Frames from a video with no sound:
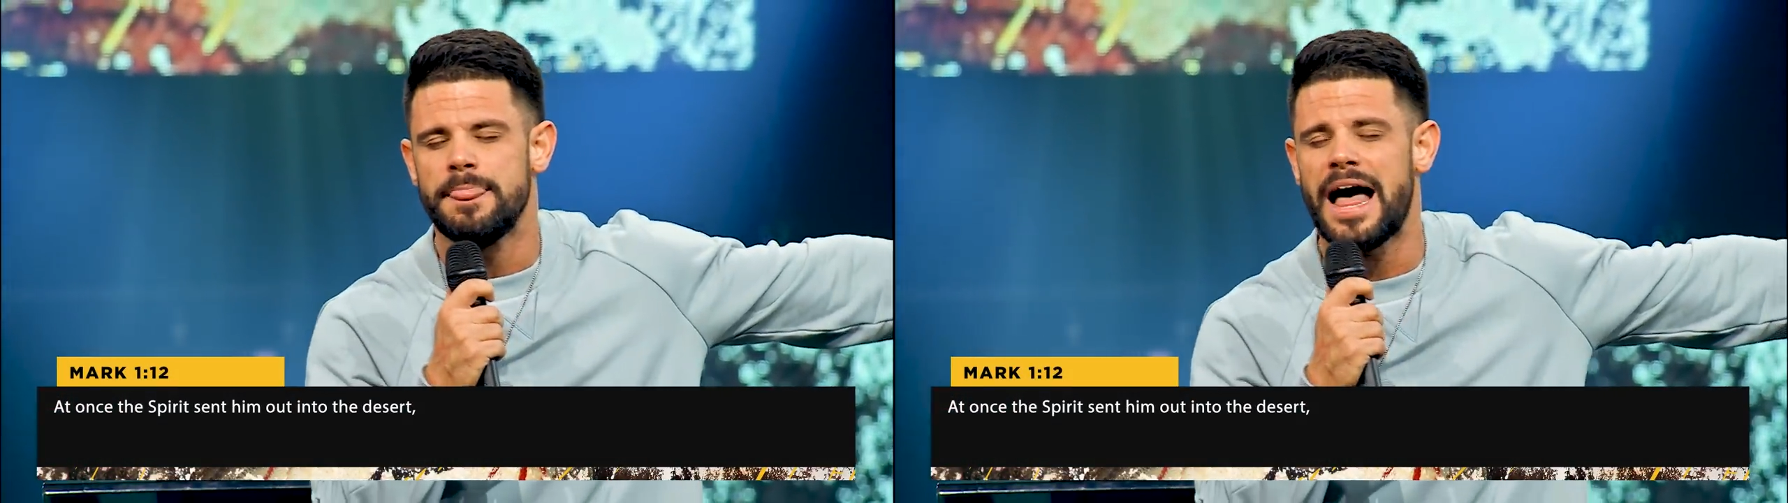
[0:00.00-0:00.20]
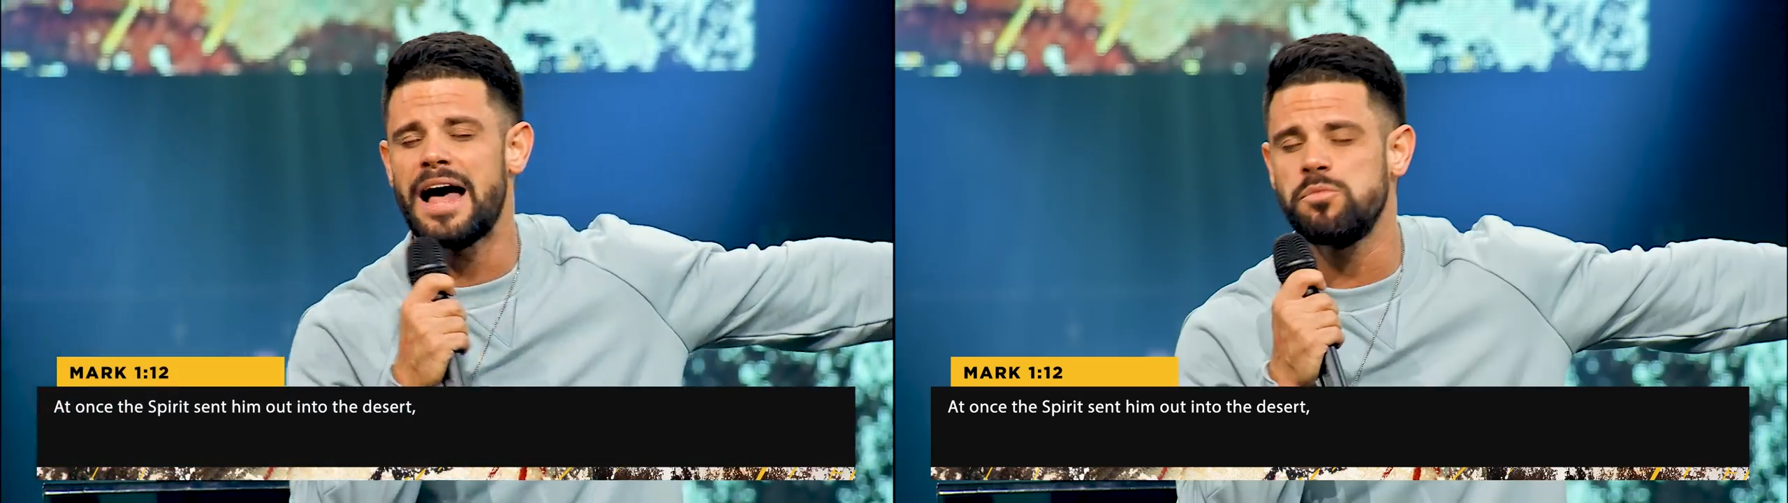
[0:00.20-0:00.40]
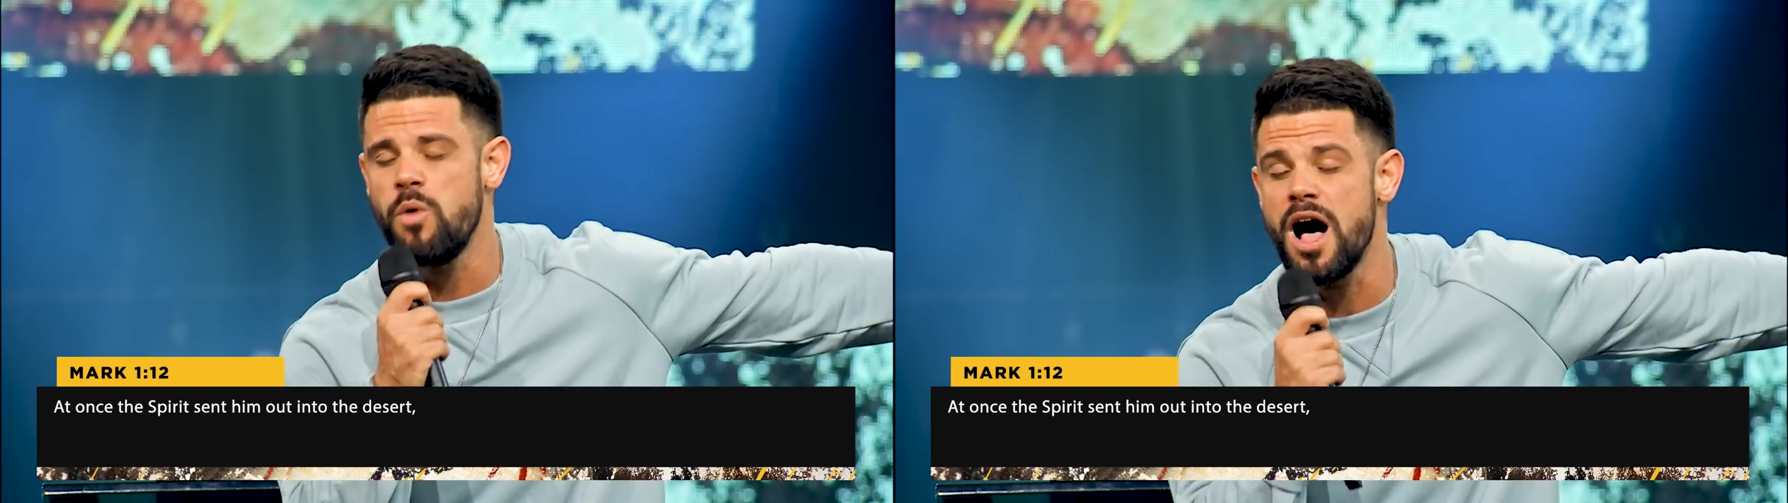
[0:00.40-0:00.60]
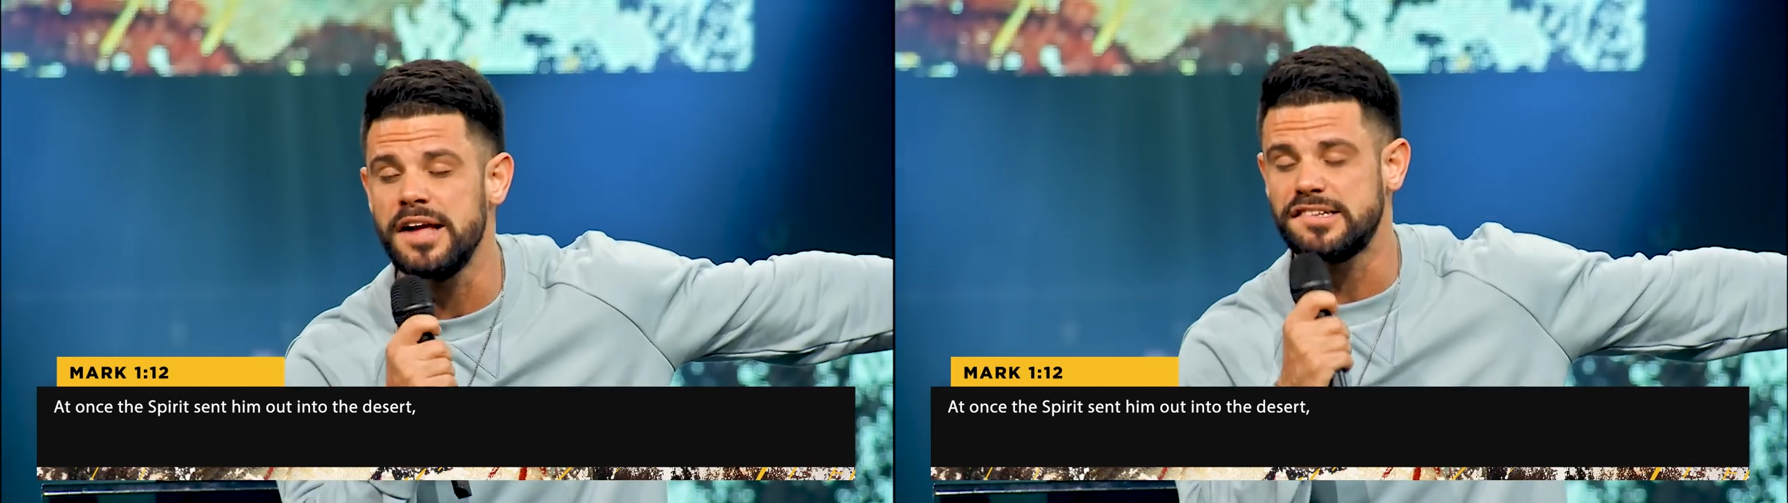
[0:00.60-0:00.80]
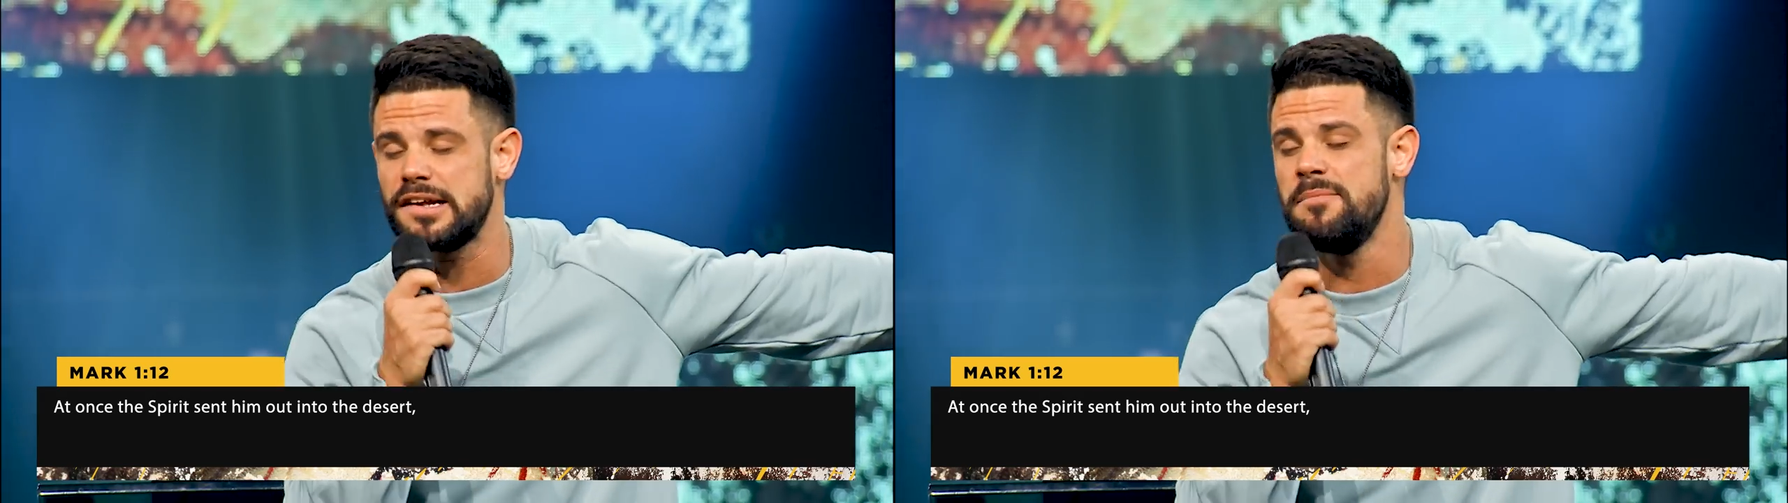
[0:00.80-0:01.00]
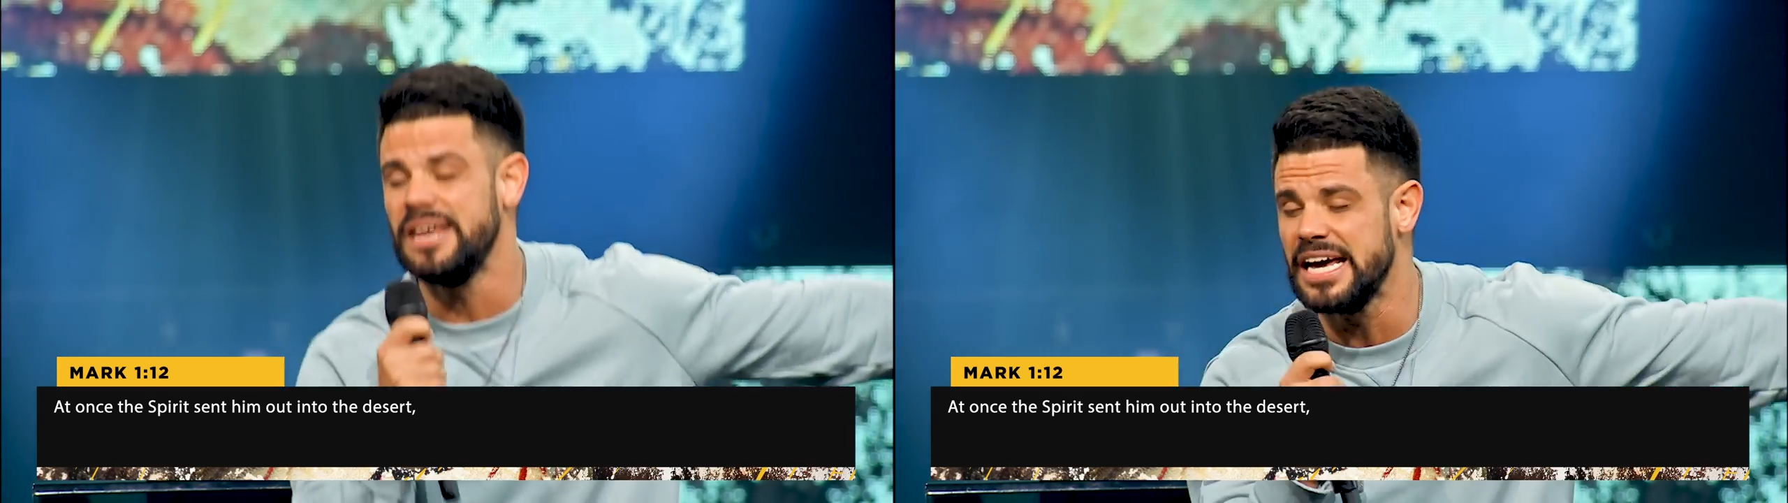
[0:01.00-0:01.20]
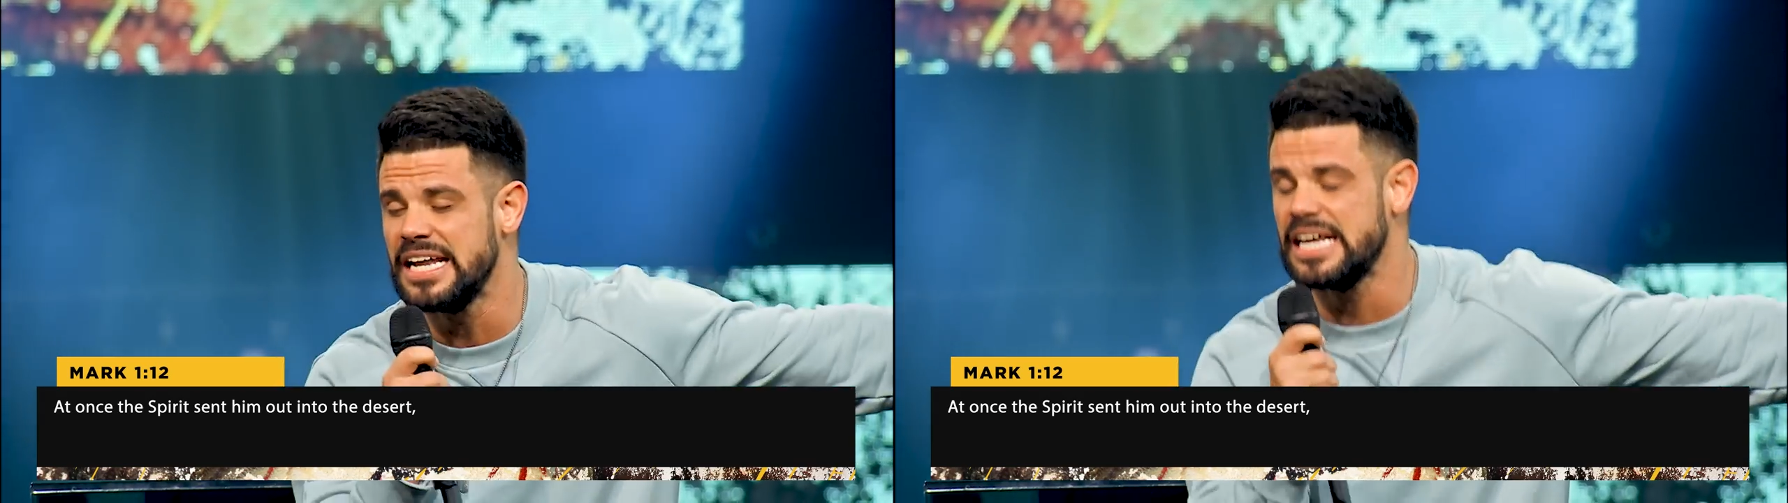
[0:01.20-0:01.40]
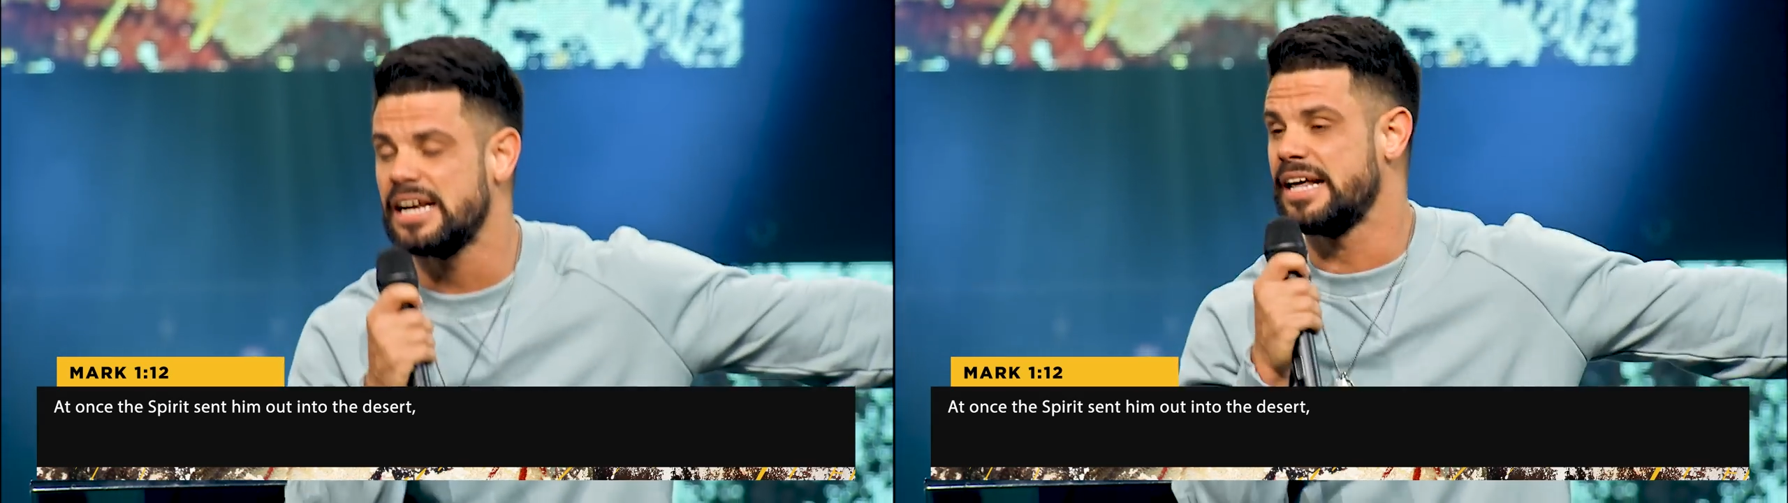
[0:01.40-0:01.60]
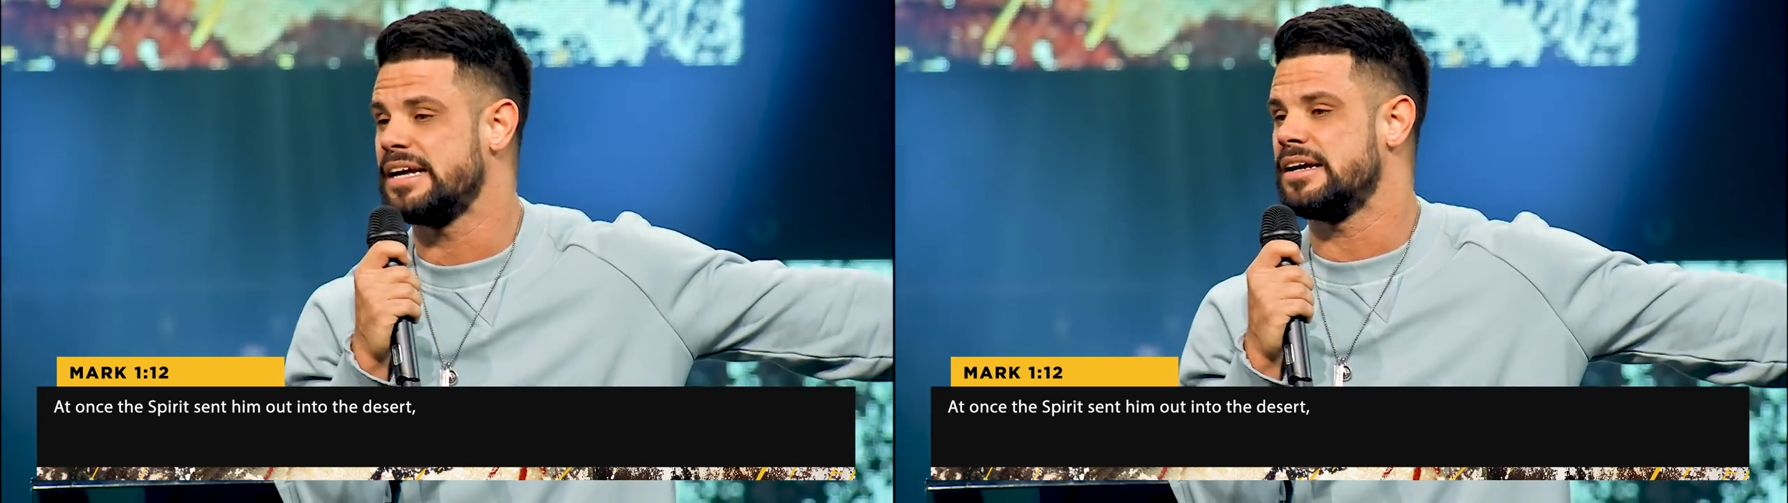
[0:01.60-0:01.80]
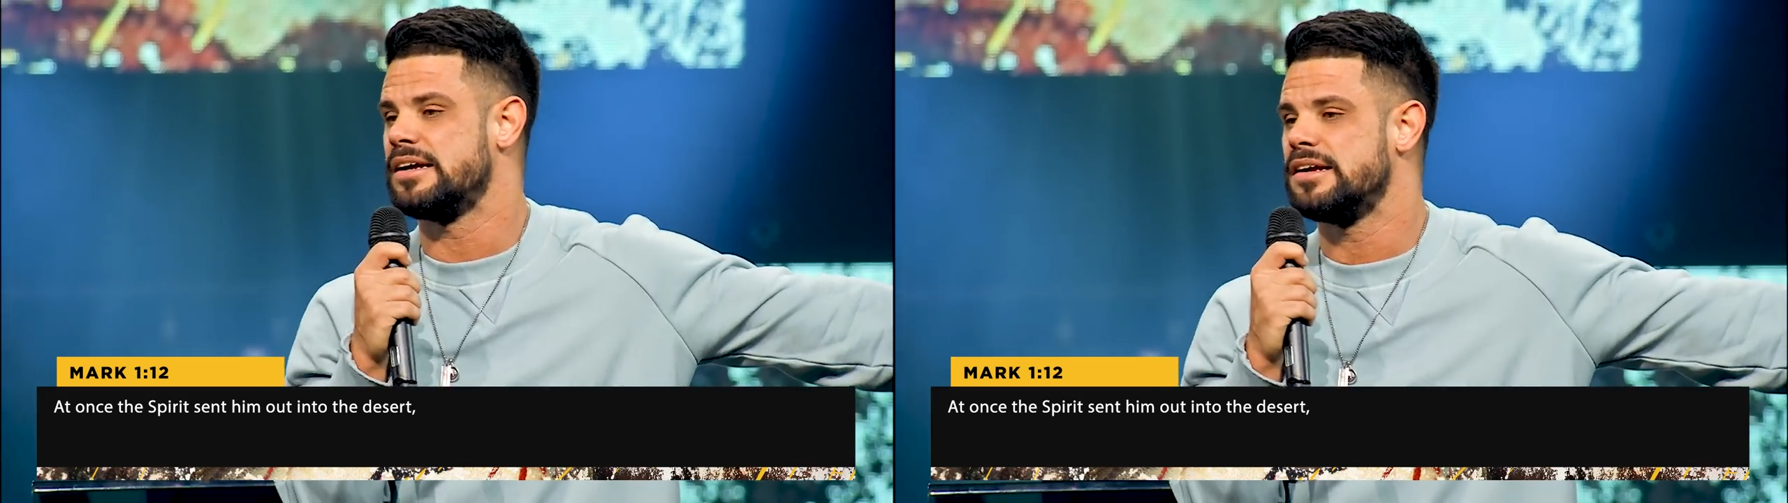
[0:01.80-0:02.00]
at once,
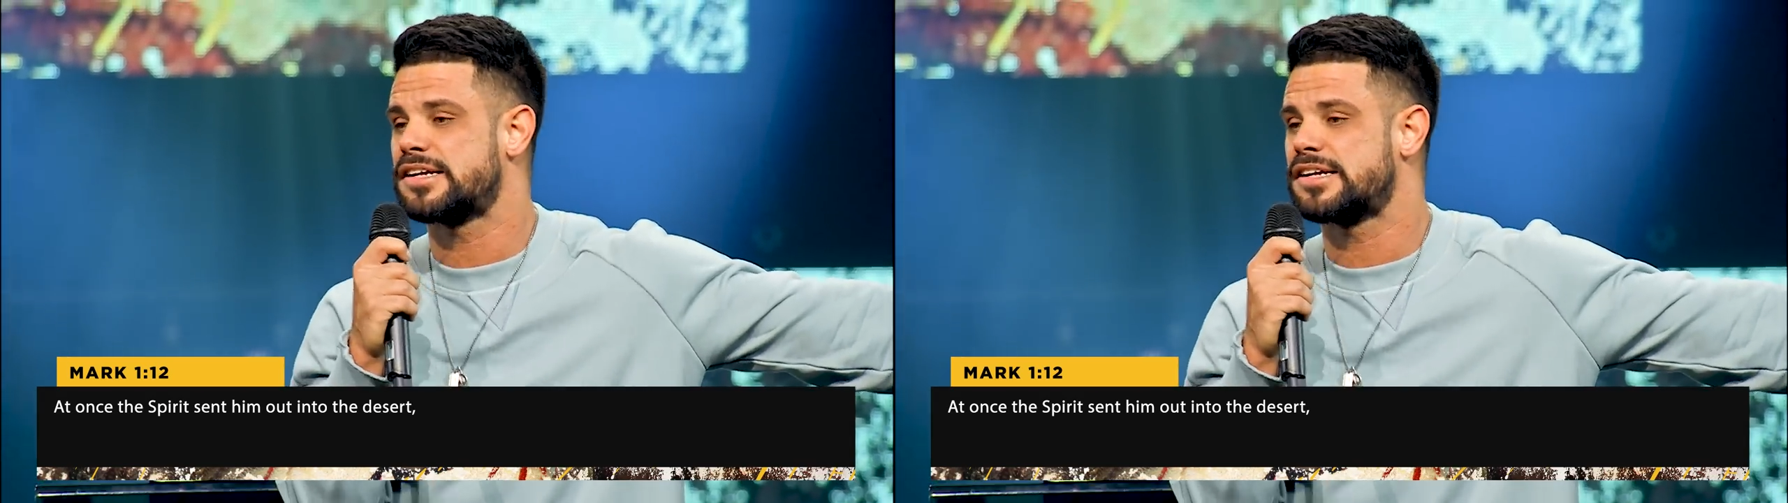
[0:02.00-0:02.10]
immediately,